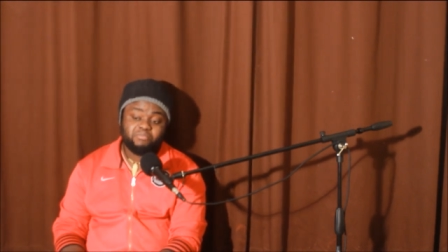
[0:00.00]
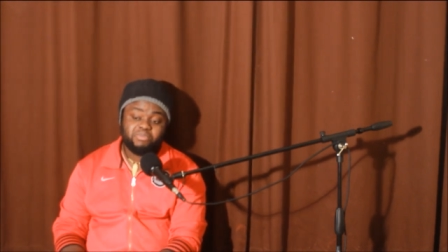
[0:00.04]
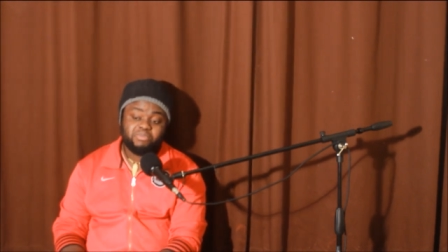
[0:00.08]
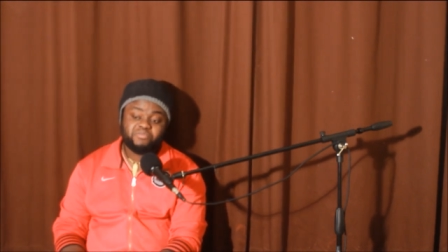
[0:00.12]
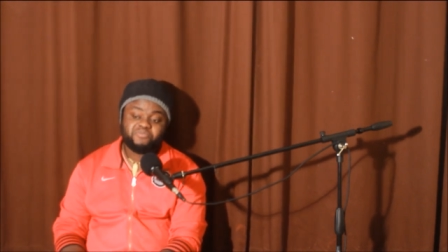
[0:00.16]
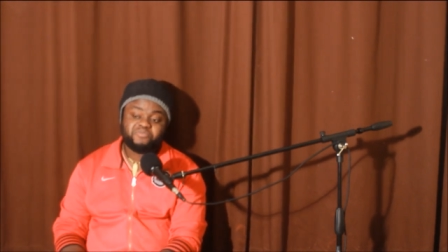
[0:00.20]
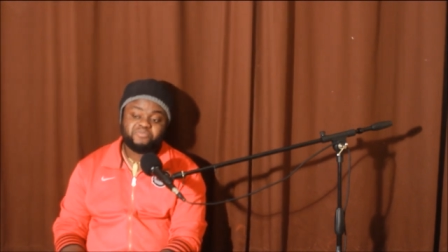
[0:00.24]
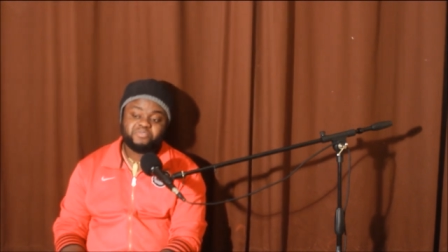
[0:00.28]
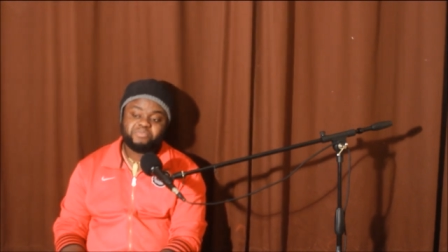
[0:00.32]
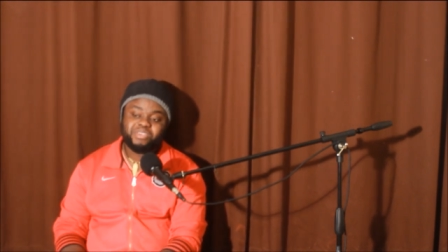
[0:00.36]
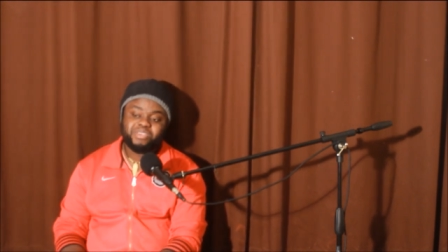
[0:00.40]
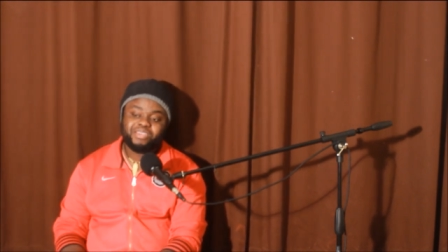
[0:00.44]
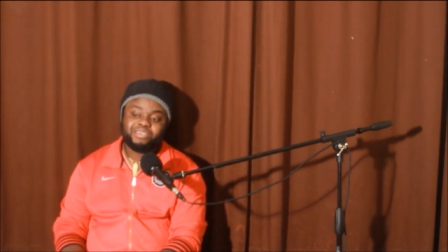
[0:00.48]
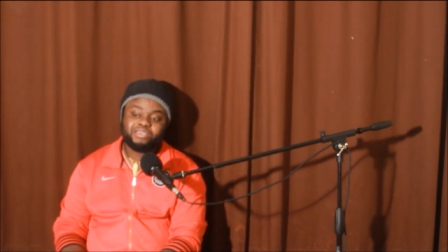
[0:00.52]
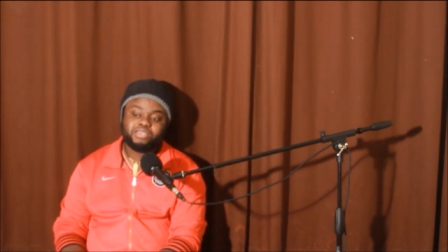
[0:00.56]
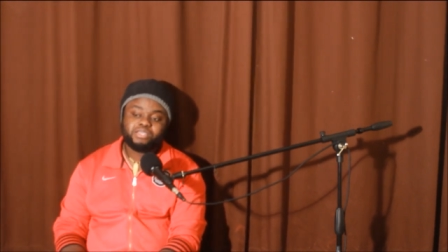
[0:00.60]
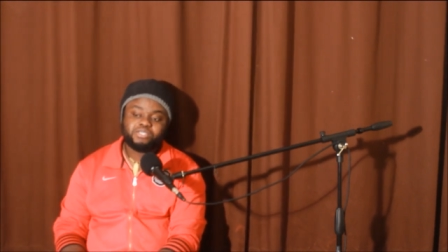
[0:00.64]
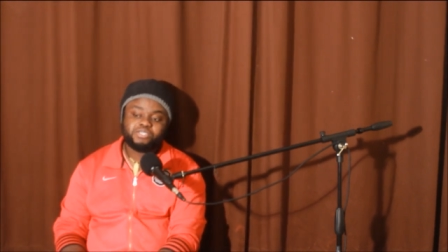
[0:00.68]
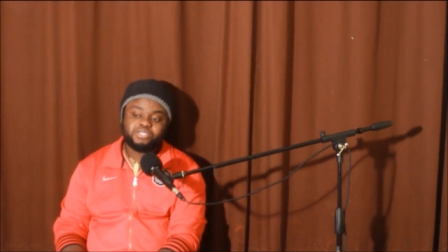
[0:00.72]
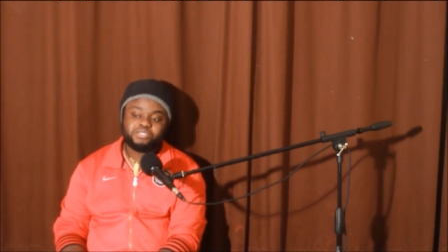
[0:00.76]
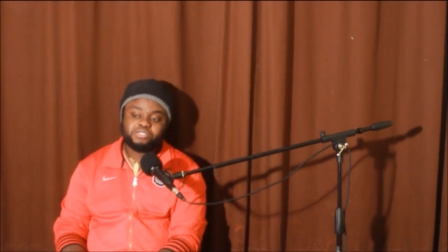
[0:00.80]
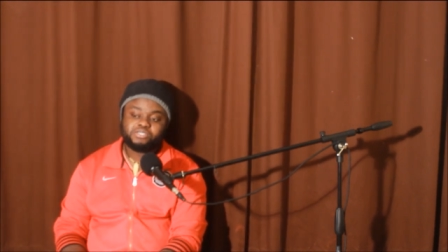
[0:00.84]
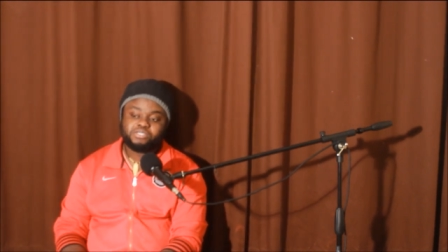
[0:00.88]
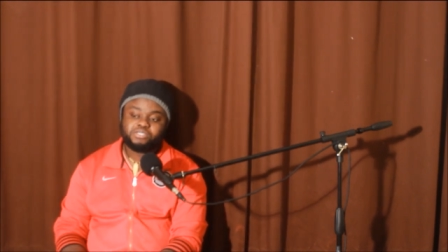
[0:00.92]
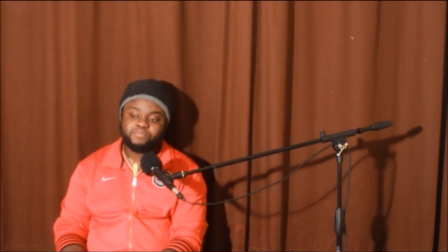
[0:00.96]
But for me, it
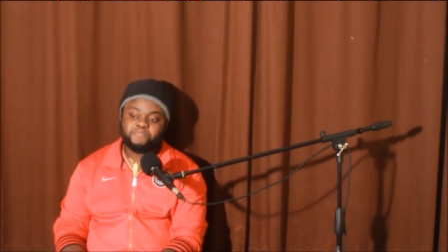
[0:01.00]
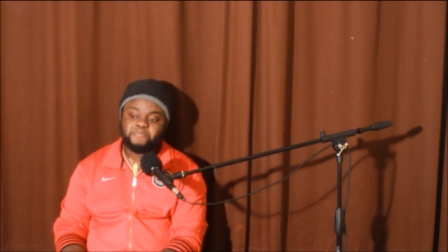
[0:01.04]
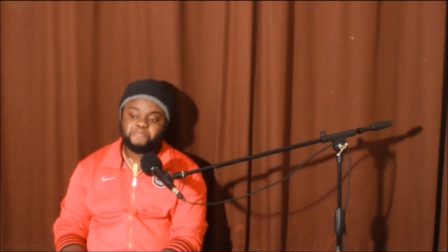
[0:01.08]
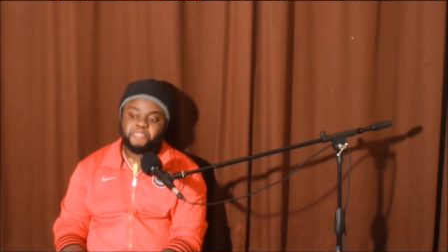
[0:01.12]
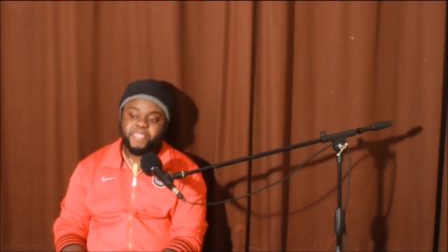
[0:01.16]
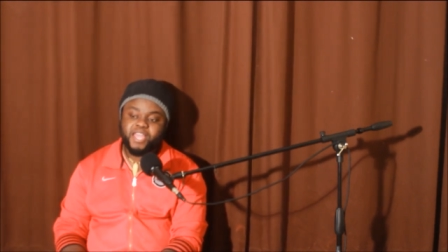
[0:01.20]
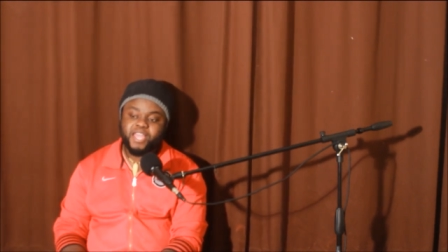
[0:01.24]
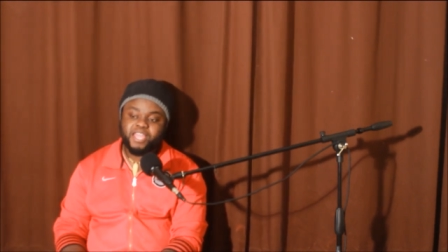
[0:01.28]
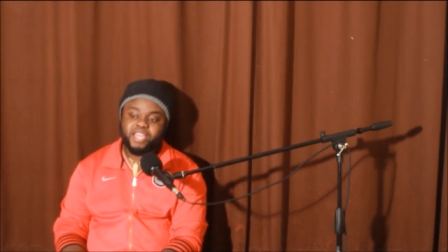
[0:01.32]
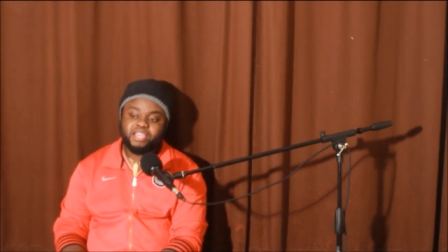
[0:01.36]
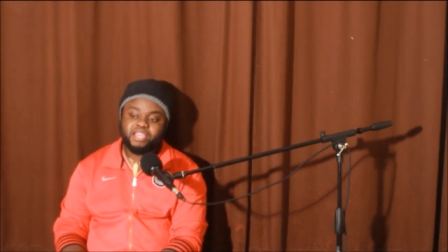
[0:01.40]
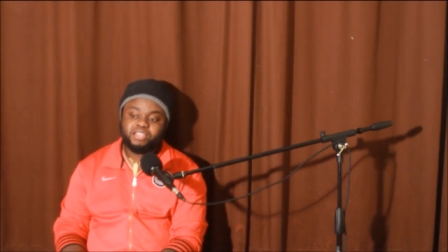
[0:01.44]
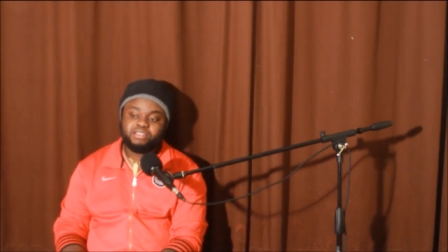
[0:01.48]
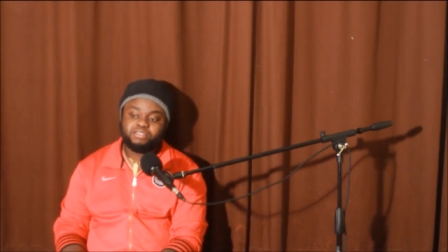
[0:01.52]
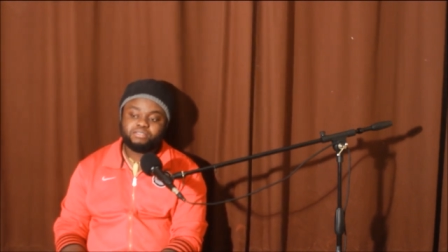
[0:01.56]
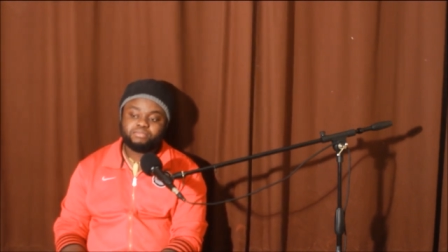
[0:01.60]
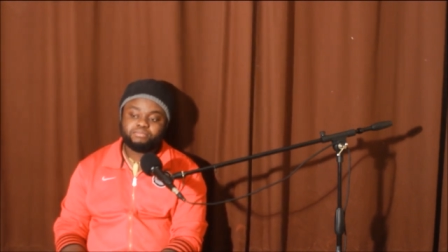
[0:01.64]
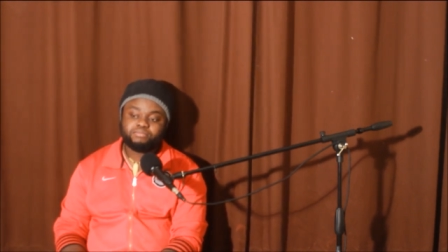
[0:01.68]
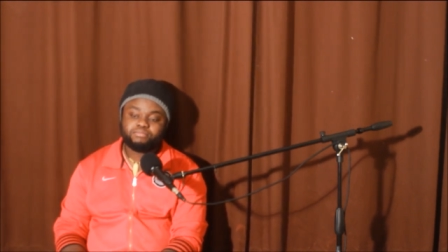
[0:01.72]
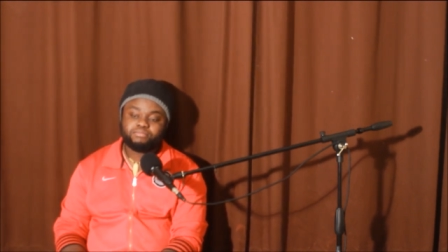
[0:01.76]
just Again, where would